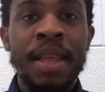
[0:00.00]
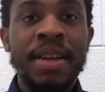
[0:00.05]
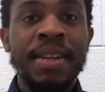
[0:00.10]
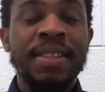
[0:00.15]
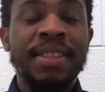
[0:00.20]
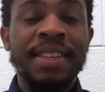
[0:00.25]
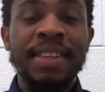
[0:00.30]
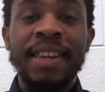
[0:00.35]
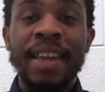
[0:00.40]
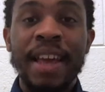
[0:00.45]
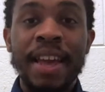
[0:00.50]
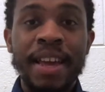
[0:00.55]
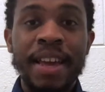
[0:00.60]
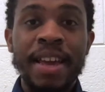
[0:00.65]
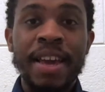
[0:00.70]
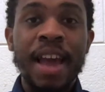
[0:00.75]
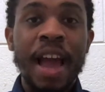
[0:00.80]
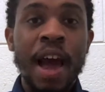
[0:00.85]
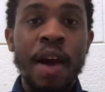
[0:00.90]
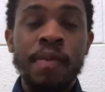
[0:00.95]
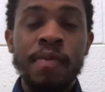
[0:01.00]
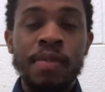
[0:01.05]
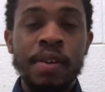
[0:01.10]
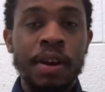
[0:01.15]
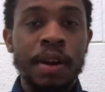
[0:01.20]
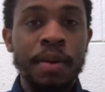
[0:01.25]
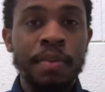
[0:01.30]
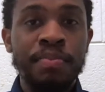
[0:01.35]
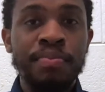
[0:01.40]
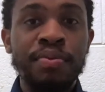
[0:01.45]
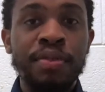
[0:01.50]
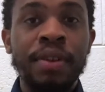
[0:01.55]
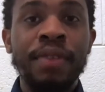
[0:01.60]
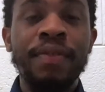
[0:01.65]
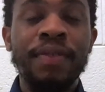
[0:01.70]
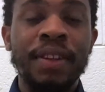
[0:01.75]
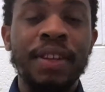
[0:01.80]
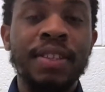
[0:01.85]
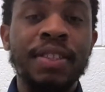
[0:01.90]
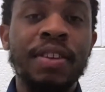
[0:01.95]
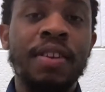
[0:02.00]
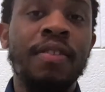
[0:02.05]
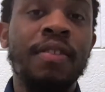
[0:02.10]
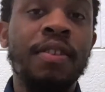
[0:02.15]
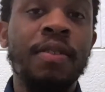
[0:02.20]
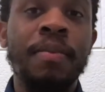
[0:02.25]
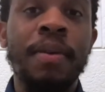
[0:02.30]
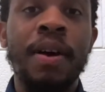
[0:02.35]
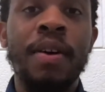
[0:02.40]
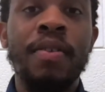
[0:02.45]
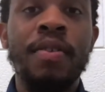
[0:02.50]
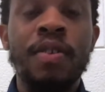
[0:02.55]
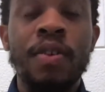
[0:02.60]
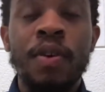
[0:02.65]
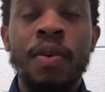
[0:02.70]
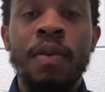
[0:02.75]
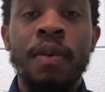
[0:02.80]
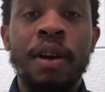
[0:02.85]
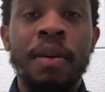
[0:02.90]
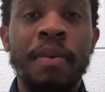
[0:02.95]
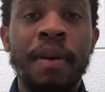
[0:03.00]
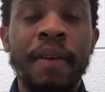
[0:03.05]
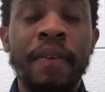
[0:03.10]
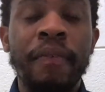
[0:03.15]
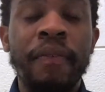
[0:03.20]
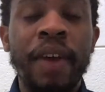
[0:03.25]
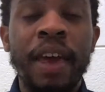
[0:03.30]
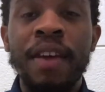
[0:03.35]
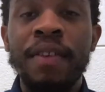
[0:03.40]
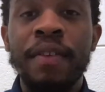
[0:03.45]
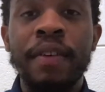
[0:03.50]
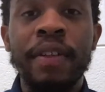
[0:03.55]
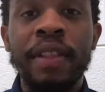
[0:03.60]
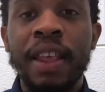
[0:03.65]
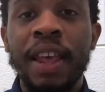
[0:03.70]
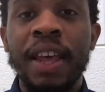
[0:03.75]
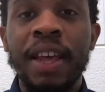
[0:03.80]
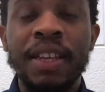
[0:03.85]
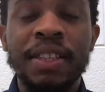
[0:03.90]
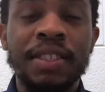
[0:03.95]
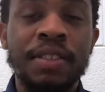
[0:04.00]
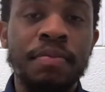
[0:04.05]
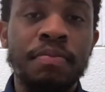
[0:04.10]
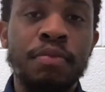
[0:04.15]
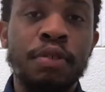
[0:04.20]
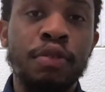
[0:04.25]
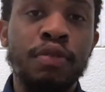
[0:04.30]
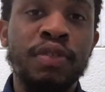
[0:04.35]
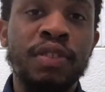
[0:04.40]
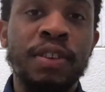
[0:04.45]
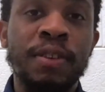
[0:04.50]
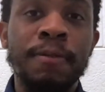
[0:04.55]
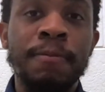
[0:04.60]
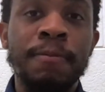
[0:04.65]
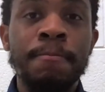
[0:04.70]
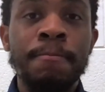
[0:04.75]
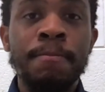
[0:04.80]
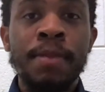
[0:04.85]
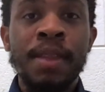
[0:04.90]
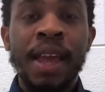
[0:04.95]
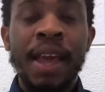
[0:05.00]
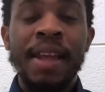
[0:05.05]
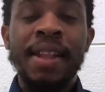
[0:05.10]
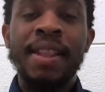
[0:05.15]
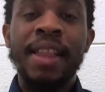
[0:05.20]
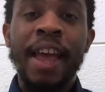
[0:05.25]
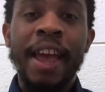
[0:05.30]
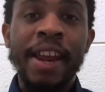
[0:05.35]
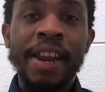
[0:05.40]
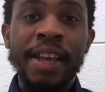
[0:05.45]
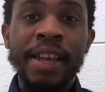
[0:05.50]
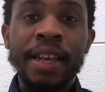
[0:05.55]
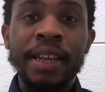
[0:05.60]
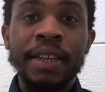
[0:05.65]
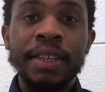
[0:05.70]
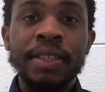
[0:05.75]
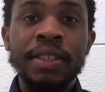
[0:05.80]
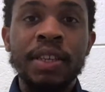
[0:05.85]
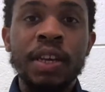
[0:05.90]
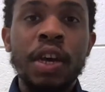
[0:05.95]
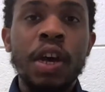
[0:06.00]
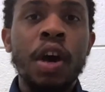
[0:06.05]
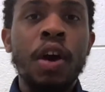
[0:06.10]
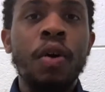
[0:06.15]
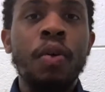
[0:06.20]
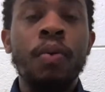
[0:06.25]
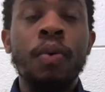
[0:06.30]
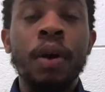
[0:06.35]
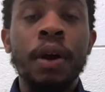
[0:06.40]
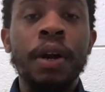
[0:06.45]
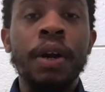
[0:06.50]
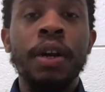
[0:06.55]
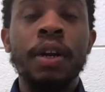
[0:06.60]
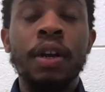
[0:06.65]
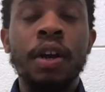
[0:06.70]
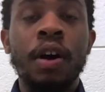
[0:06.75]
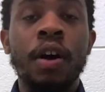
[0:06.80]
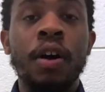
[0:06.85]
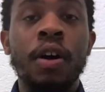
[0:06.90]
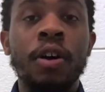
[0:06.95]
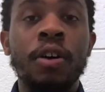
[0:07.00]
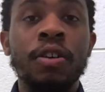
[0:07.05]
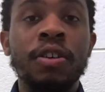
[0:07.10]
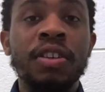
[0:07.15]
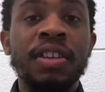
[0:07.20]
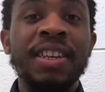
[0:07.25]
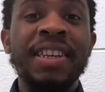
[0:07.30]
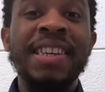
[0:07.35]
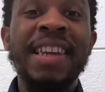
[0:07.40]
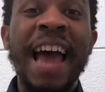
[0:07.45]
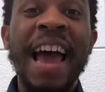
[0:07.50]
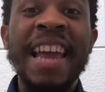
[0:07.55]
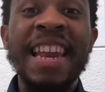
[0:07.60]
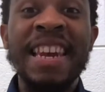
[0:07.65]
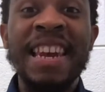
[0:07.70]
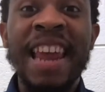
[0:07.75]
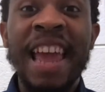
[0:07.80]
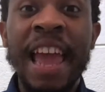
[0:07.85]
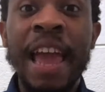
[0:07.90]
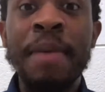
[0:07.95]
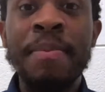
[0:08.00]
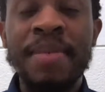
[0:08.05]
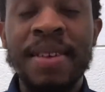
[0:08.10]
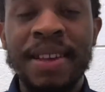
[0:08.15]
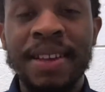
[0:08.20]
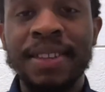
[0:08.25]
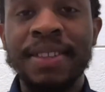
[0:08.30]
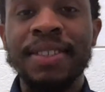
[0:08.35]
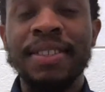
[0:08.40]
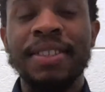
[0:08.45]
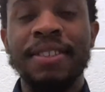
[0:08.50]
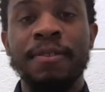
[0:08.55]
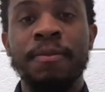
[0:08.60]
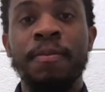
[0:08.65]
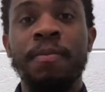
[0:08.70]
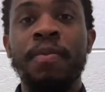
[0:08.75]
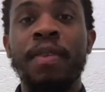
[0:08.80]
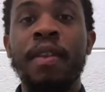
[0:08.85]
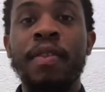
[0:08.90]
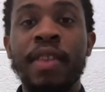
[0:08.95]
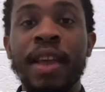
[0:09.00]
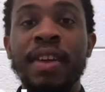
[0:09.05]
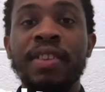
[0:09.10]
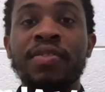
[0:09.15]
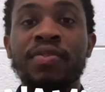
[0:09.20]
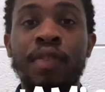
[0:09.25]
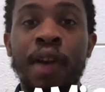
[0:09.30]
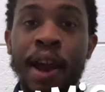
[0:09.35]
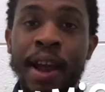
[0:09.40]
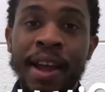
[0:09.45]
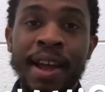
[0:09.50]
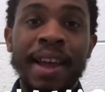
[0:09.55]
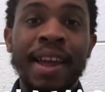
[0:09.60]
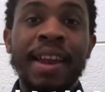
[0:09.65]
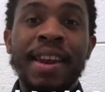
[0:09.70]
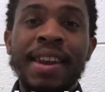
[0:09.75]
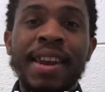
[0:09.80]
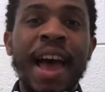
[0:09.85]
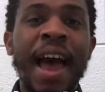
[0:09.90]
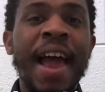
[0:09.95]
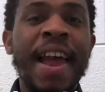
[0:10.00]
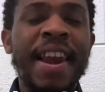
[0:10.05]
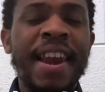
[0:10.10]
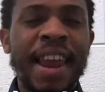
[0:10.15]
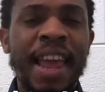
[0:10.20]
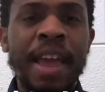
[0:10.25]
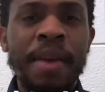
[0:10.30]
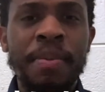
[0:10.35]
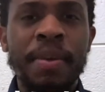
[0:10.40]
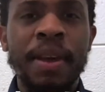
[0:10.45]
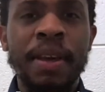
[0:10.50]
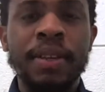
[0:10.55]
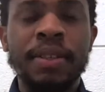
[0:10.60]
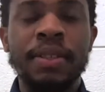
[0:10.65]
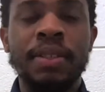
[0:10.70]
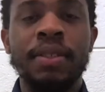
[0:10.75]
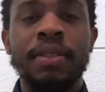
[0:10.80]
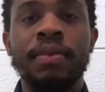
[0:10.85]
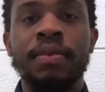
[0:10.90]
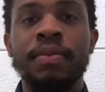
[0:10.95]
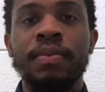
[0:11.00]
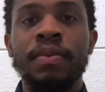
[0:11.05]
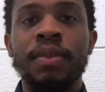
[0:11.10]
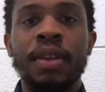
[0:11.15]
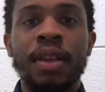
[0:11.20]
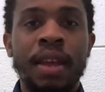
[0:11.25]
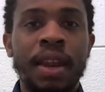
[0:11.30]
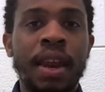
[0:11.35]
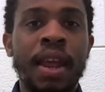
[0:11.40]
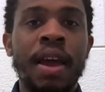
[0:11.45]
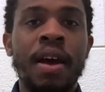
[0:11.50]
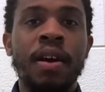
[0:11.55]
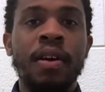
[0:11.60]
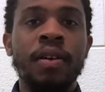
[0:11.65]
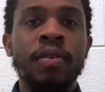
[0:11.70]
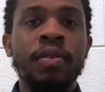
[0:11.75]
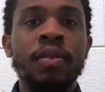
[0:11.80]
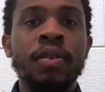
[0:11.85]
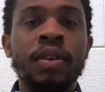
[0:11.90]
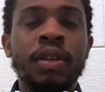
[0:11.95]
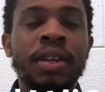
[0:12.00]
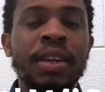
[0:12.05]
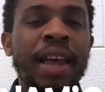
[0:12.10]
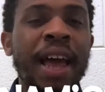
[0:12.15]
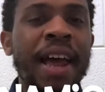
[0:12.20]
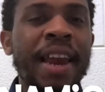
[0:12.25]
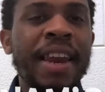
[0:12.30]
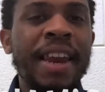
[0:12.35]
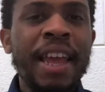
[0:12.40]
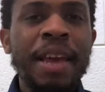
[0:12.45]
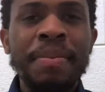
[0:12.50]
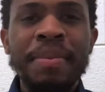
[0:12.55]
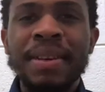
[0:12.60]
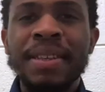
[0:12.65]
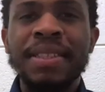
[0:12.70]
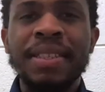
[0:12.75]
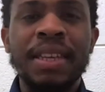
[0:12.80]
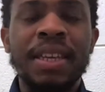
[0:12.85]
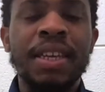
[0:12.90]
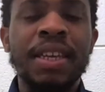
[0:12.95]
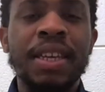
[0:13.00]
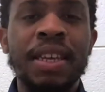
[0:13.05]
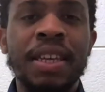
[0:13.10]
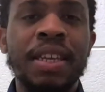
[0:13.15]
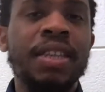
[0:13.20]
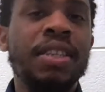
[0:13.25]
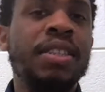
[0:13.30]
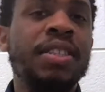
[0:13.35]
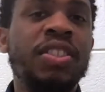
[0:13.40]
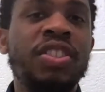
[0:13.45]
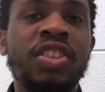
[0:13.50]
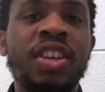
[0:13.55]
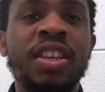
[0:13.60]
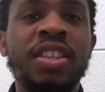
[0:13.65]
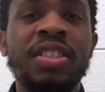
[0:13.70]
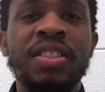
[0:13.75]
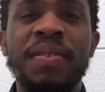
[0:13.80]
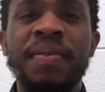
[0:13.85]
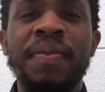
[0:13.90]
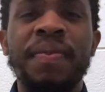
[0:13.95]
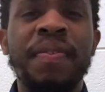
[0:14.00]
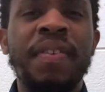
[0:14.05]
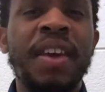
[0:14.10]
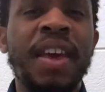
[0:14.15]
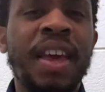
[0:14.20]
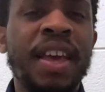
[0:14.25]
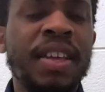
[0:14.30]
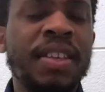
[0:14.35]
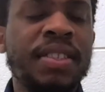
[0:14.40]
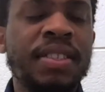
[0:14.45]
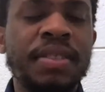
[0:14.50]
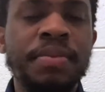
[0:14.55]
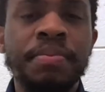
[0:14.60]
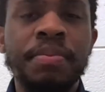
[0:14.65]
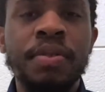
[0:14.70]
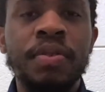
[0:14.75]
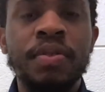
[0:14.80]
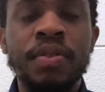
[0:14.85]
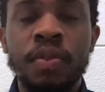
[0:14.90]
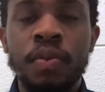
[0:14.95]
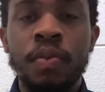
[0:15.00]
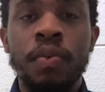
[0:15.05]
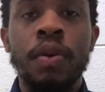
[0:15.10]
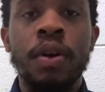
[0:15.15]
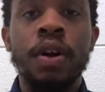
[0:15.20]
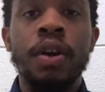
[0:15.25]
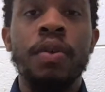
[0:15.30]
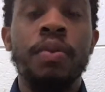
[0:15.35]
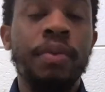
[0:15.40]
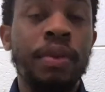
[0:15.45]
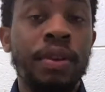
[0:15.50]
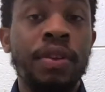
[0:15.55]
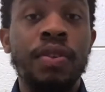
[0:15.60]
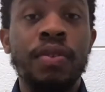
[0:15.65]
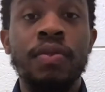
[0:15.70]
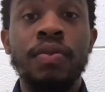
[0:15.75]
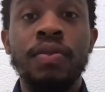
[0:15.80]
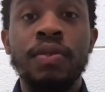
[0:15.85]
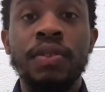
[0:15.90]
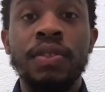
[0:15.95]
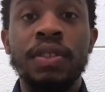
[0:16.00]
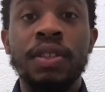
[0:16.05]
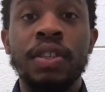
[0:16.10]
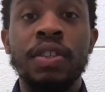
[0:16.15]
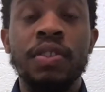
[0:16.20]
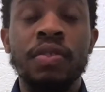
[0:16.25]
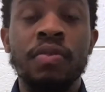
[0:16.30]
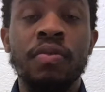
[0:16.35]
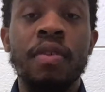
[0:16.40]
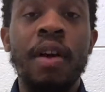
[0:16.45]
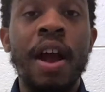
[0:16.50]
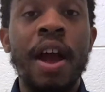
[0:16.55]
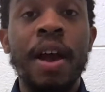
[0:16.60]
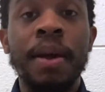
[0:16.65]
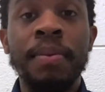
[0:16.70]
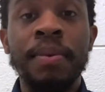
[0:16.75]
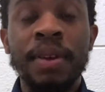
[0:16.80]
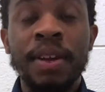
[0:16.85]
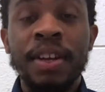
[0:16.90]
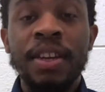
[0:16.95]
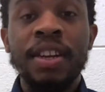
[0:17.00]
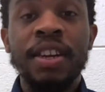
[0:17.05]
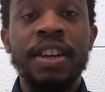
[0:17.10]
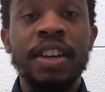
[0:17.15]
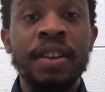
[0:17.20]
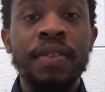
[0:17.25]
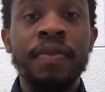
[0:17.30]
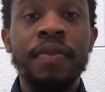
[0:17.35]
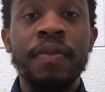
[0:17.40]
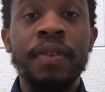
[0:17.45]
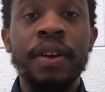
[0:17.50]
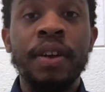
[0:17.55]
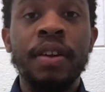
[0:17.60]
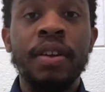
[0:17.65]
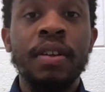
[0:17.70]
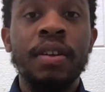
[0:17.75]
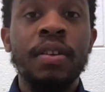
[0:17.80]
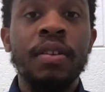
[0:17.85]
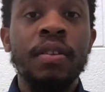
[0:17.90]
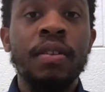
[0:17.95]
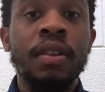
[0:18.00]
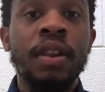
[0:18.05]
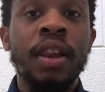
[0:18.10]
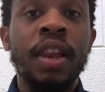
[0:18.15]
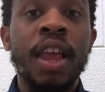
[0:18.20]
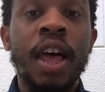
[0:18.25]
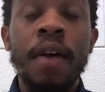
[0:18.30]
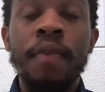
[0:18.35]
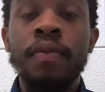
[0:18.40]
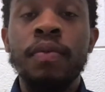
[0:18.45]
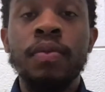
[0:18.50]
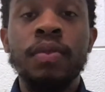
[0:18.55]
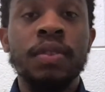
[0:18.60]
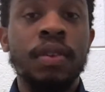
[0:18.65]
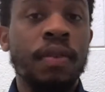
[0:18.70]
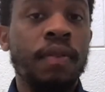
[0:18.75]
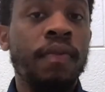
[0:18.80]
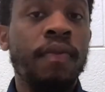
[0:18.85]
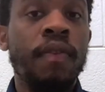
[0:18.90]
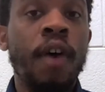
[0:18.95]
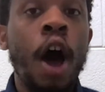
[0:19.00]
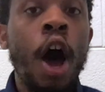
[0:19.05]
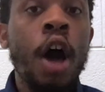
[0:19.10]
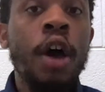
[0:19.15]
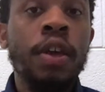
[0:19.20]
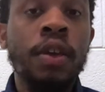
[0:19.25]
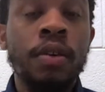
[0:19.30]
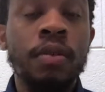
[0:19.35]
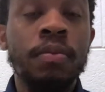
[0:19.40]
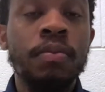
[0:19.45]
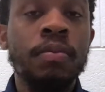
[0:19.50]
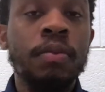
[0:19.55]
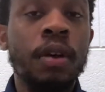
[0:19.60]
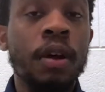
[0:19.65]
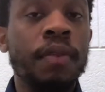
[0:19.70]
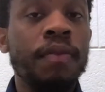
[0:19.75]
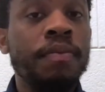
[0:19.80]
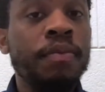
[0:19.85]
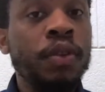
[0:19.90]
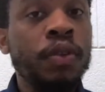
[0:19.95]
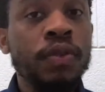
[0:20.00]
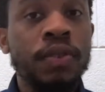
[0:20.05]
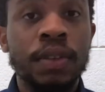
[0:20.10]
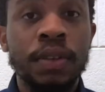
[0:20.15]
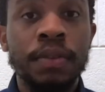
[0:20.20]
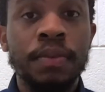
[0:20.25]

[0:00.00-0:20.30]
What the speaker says: Today, I want to briefly talk about one of my favorite things in music, and that is a word called dynamics. That's right, dynamics. Now, dynamics is just a fancy music word we use to describe different levels of volume of music.